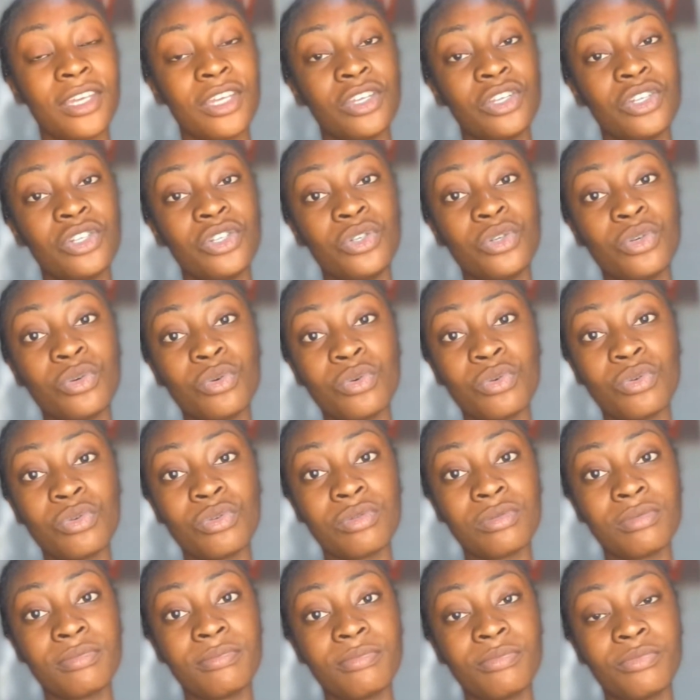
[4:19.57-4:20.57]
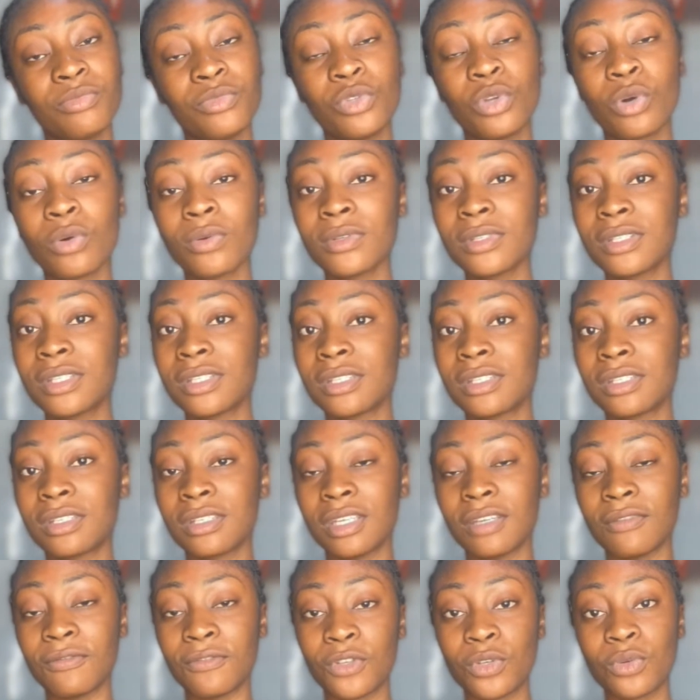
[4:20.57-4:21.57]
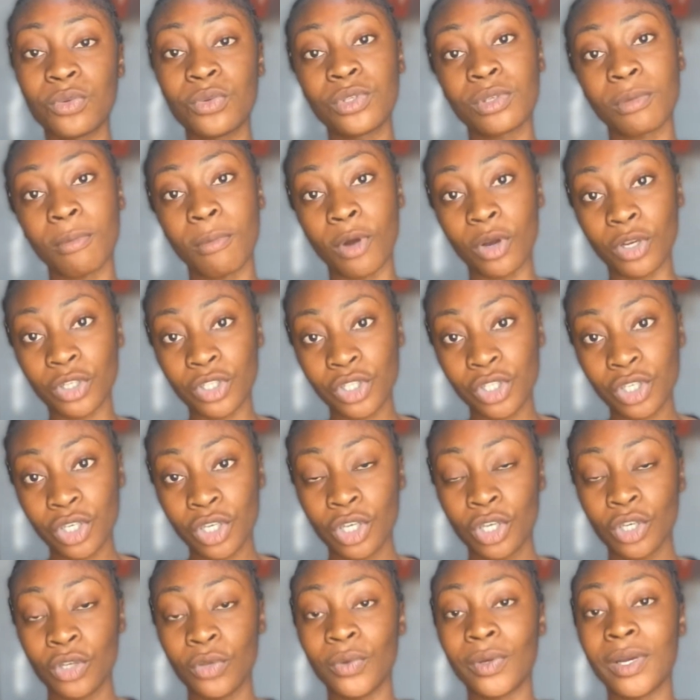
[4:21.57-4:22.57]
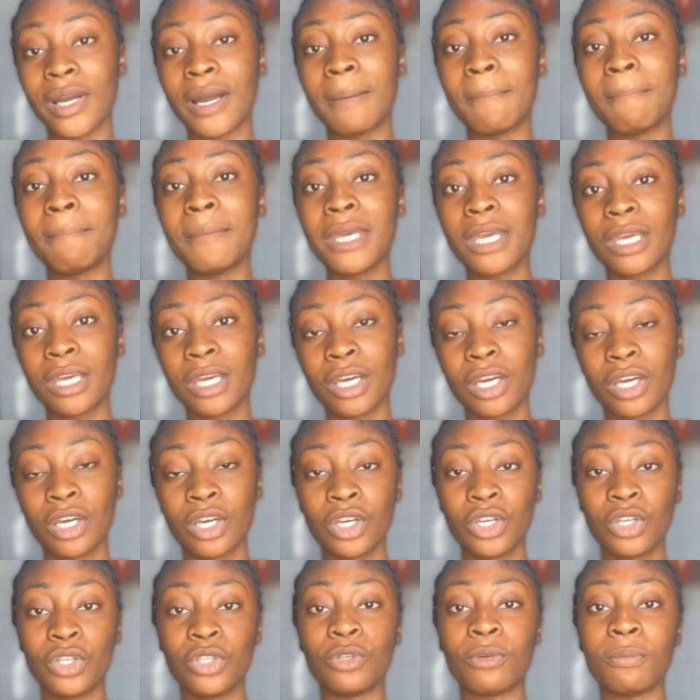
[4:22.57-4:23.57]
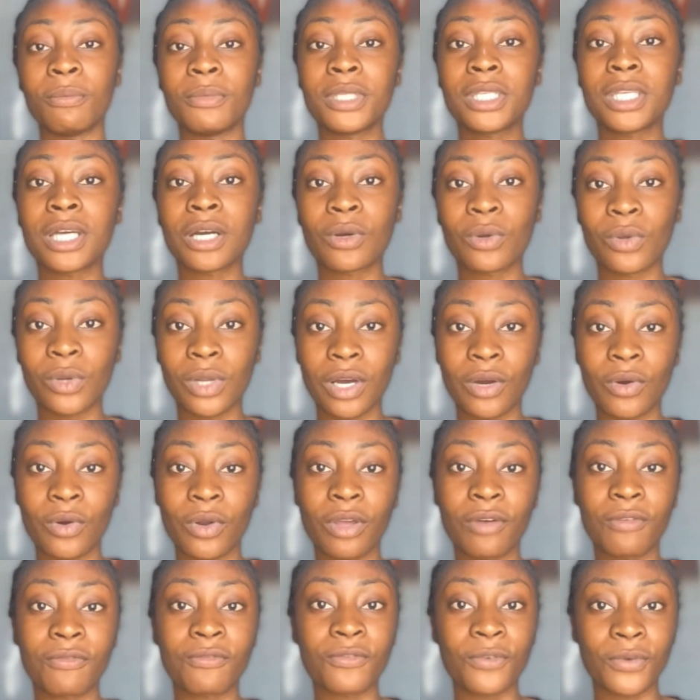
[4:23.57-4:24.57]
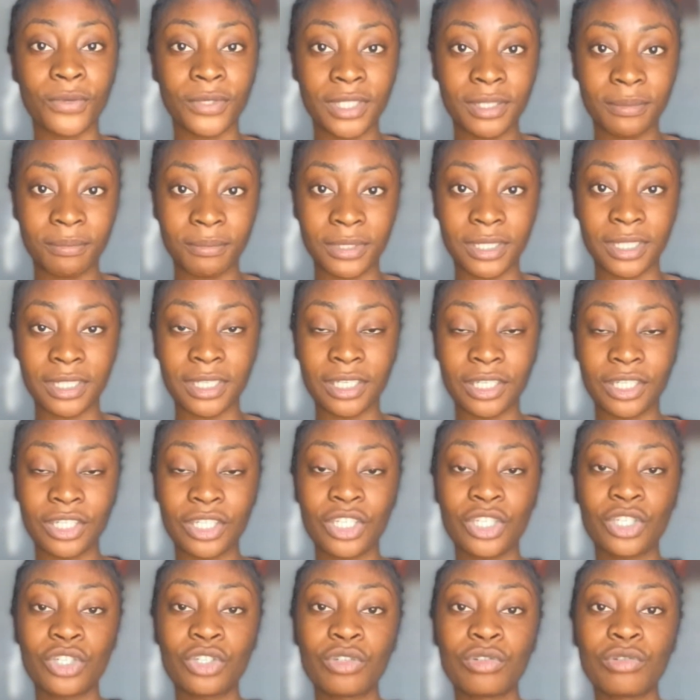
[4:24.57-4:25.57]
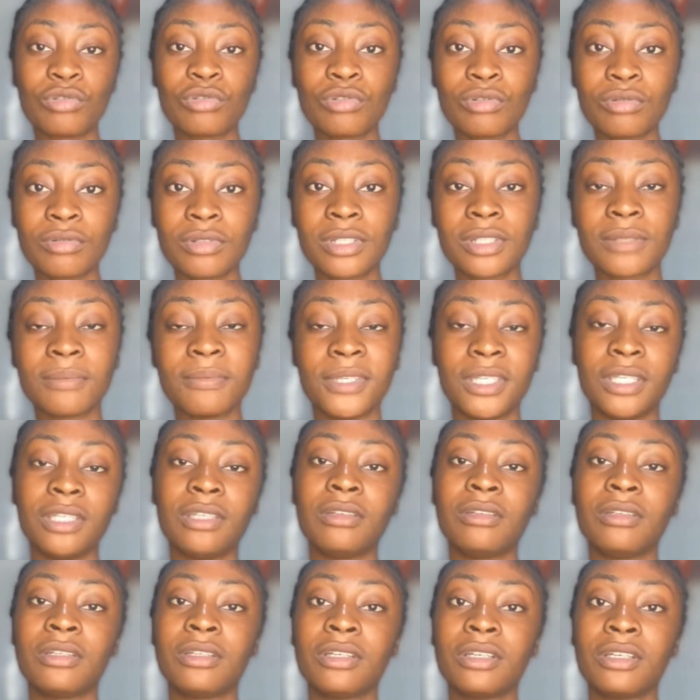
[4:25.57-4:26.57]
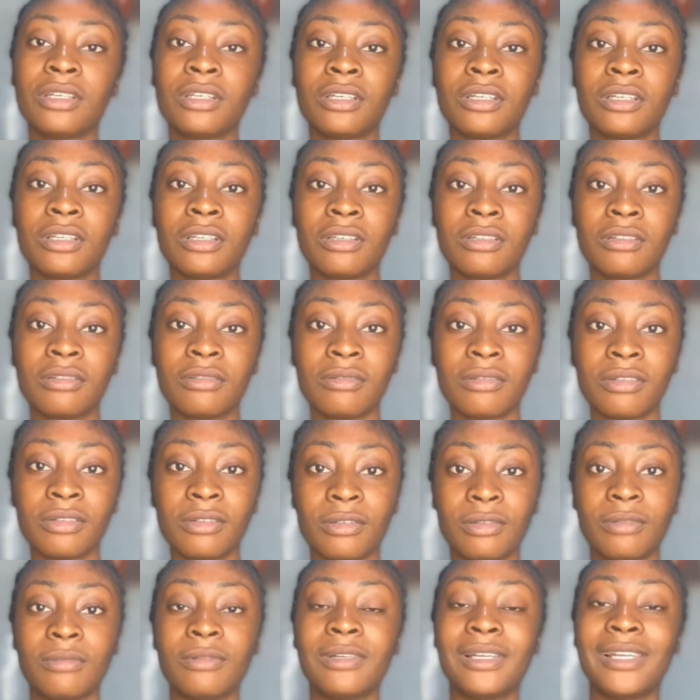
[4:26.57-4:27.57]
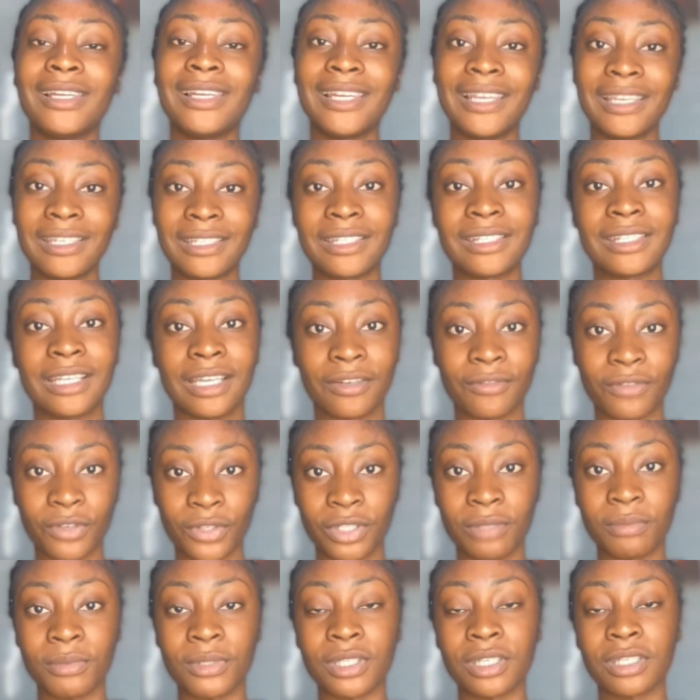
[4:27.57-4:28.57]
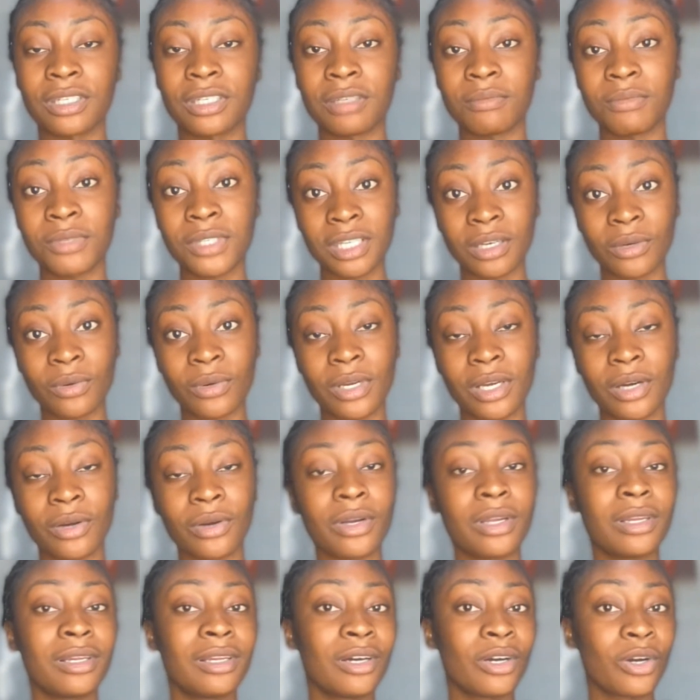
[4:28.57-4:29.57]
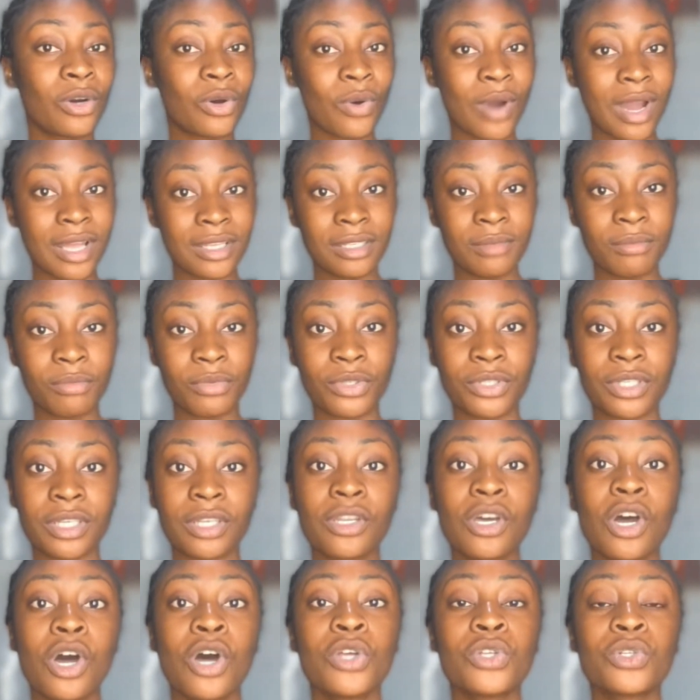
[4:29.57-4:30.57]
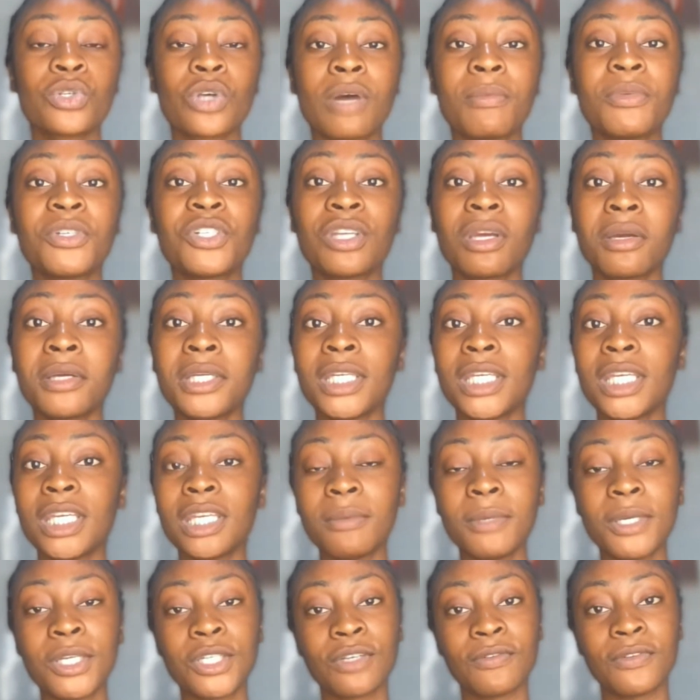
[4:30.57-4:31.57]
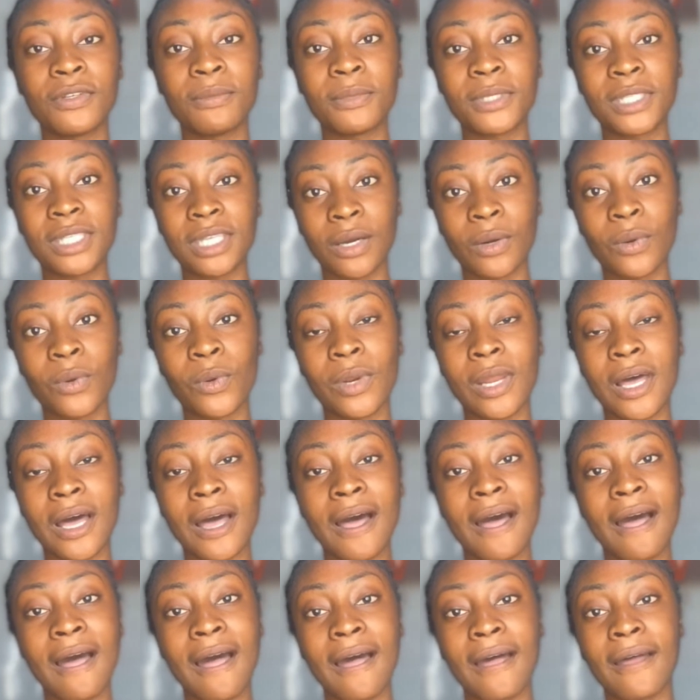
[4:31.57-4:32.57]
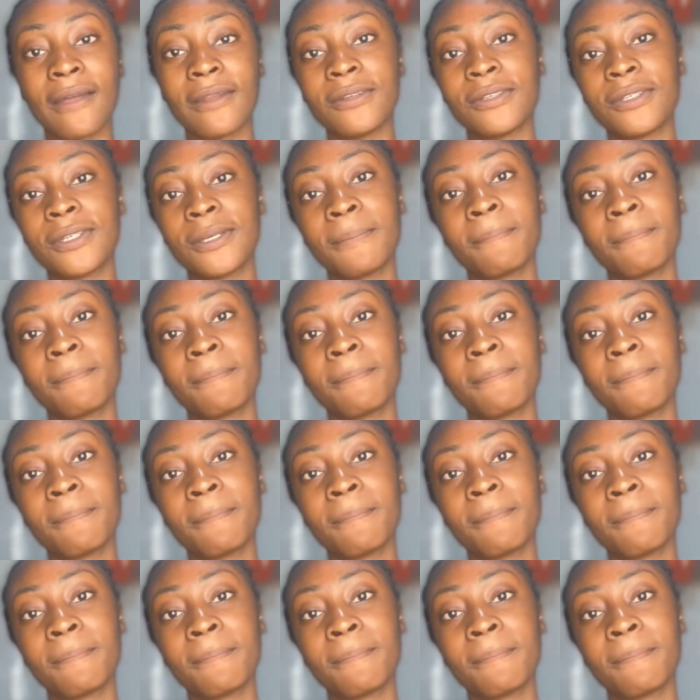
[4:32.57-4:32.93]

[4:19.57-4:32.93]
you don't infuse much, you can make your bitter kola oil 40%. It shouldn't be less than 40%, the bitter kola oil. Quite important. So I'll be sharing the image of the bitter kola and